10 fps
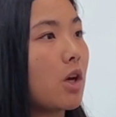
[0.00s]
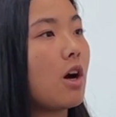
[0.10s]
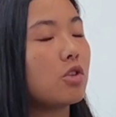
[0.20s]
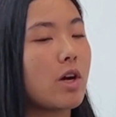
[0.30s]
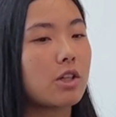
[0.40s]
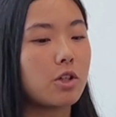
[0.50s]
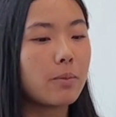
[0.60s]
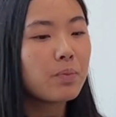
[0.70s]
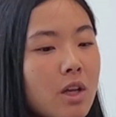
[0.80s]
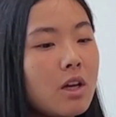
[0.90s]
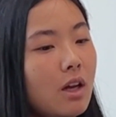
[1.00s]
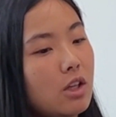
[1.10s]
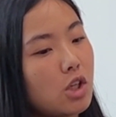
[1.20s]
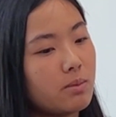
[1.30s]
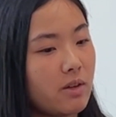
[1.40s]
the contractor. In
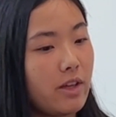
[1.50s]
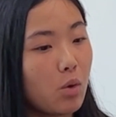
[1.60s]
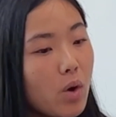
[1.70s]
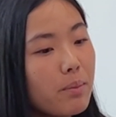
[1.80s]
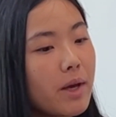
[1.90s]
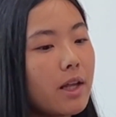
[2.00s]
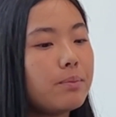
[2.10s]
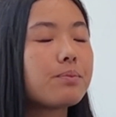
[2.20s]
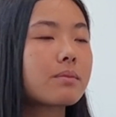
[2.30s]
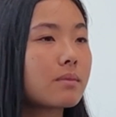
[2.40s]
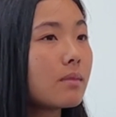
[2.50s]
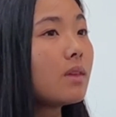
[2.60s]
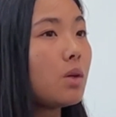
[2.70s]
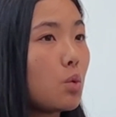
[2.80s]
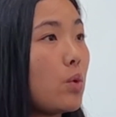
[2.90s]
terms of equipment,
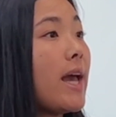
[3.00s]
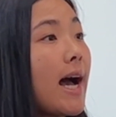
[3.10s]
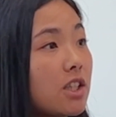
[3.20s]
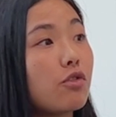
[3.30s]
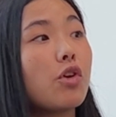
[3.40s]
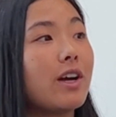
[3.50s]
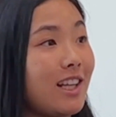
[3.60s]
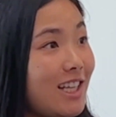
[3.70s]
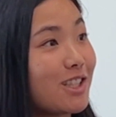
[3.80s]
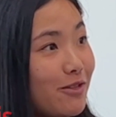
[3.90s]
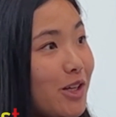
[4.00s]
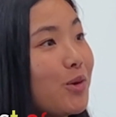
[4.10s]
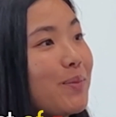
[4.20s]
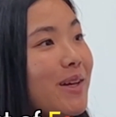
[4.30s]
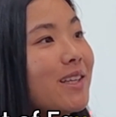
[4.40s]
we ask for a list of
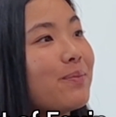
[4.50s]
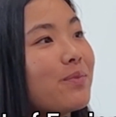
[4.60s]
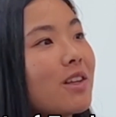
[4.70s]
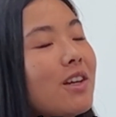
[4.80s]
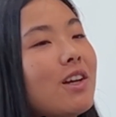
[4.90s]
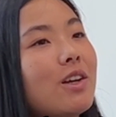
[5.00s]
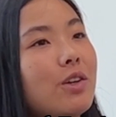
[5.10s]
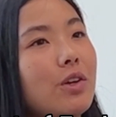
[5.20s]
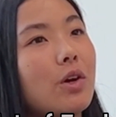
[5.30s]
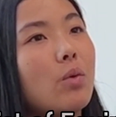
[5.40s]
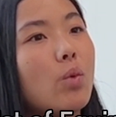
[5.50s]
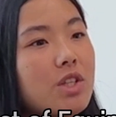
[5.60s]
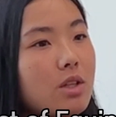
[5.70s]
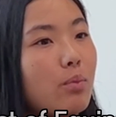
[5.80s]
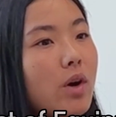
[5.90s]
equipment. Yes. You know, what's
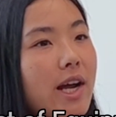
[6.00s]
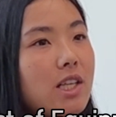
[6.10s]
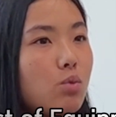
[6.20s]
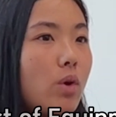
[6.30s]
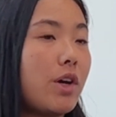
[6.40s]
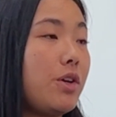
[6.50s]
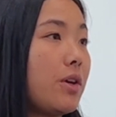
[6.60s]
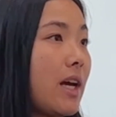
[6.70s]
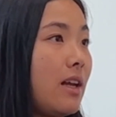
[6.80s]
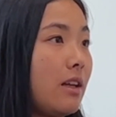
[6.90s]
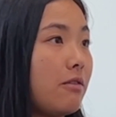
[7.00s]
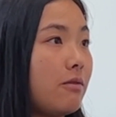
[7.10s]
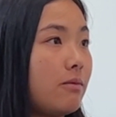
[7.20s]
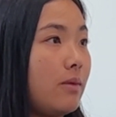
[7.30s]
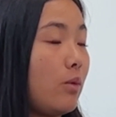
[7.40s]
the price? Where are you getting the
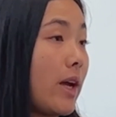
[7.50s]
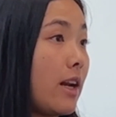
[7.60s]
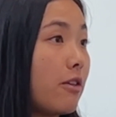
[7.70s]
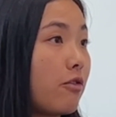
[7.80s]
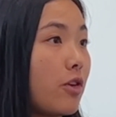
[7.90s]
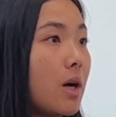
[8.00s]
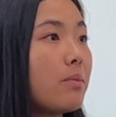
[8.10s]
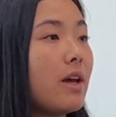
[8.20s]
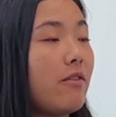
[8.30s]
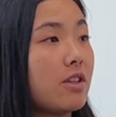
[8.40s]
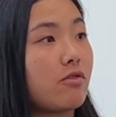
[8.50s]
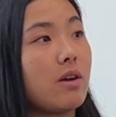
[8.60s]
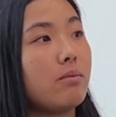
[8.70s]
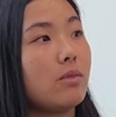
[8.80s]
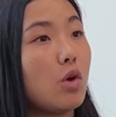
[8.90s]
get it from? If it's
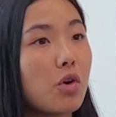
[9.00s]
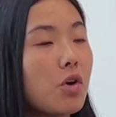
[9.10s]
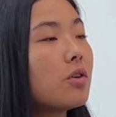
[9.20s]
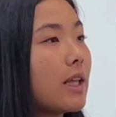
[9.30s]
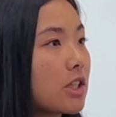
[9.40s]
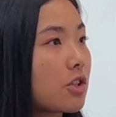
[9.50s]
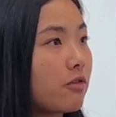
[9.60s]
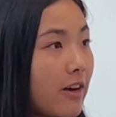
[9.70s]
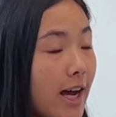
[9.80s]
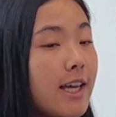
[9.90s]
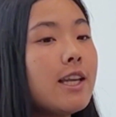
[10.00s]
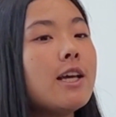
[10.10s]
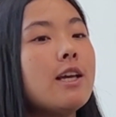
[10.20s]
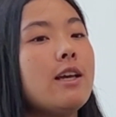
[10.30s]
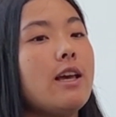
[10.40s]
from local, that's fine.
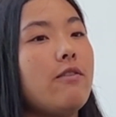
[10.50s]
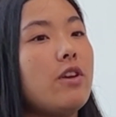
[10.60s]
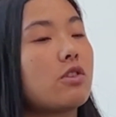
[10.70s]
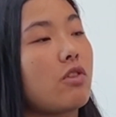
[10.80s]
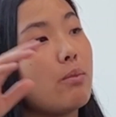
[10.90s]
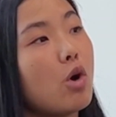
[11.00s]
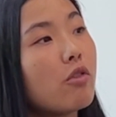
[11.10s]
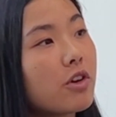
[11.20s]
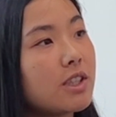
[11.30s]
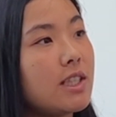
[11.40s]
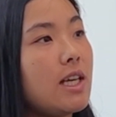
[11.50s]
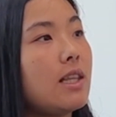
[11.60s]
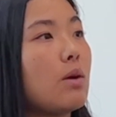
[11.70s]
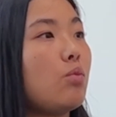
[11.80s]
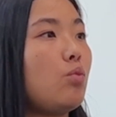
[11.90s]
Mm-hmm. If it's from overseas,
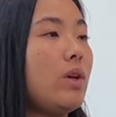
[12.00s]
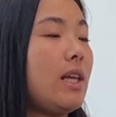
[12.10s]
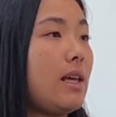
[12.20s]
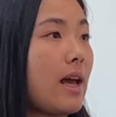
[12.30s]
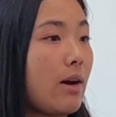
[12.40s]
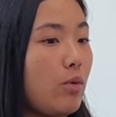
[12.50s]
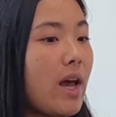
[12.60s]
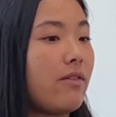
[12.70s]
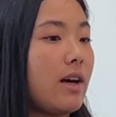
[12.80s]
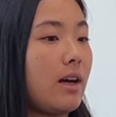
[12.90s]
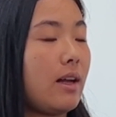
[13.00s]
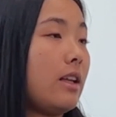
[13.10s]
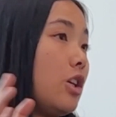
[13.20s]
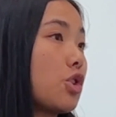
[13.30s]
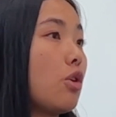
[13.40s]
then we need we have an
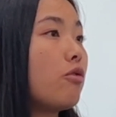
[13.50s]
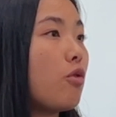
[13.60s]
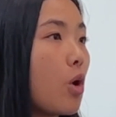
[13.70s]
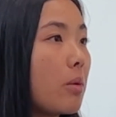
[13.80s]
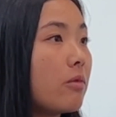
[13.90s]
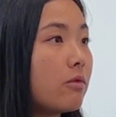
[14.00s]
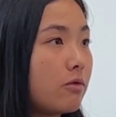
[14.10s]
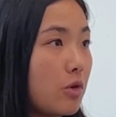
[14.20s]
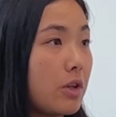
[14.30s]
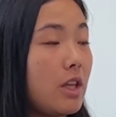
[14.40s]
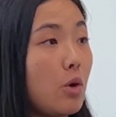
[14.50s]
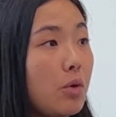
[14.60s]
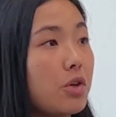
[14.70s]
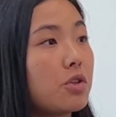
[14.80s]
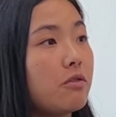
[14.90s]
additional form for the
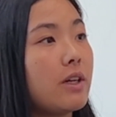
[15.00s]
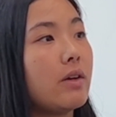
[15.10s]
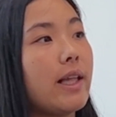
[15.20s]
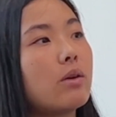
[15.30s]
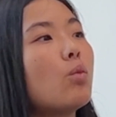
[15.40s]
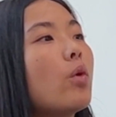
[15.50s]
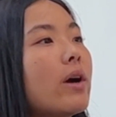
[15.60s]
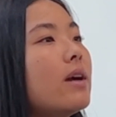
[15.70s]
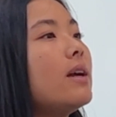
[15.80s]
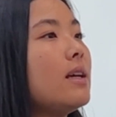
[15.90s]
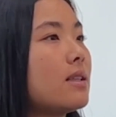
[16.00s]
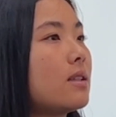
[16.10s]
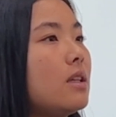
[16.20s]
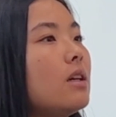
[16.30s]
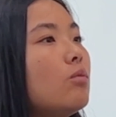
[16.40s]
owner to fill, like where is
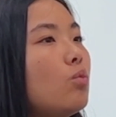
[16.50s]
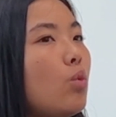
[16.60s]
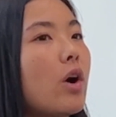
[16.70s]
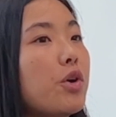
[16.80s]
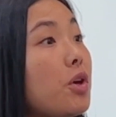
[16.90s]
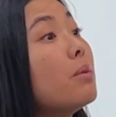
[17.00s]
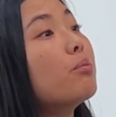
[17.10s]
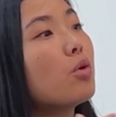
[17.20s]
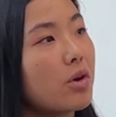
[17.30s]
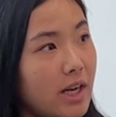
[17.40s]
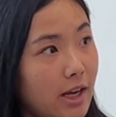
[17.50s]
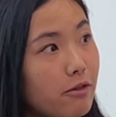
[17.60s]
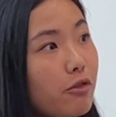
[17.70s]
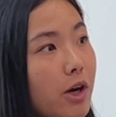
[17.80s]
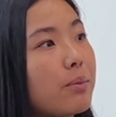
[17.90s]
the where are you importing it
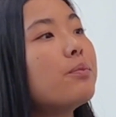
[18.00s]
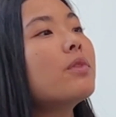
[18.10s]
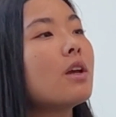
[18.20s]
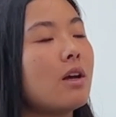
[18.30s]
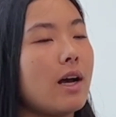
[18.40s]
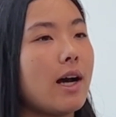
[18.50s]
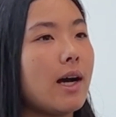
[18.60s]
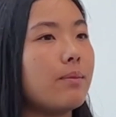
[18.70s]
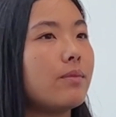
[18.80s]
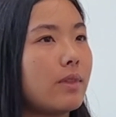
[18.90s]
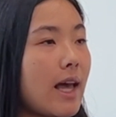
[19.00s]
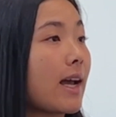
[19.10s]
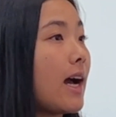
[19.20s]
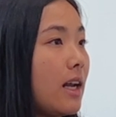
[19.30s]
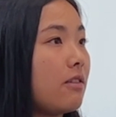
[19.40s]
from? Mm-hmm. Um, that
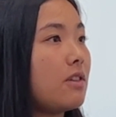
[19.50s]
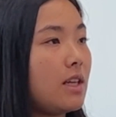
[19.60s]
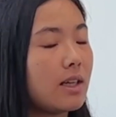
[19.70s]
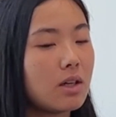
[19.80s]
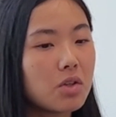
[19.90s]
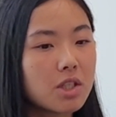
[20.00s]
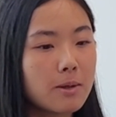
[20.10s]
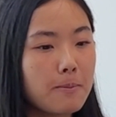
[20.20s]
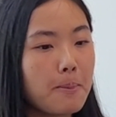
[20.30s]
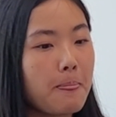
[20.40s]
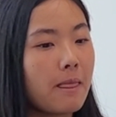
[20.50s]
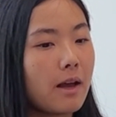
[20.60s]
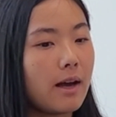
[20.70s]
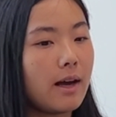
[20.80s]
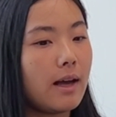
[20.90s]
kind of details, mm-hmm.
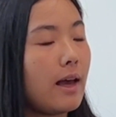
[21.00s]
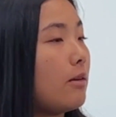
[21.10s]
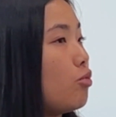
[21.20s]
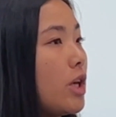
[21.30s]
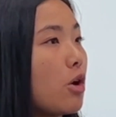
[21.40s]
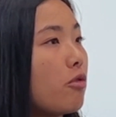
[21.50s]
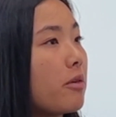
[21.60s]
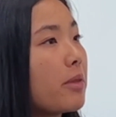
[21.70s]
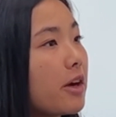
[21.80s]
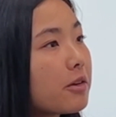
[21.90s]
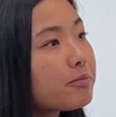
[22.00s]
uh, and we go from there.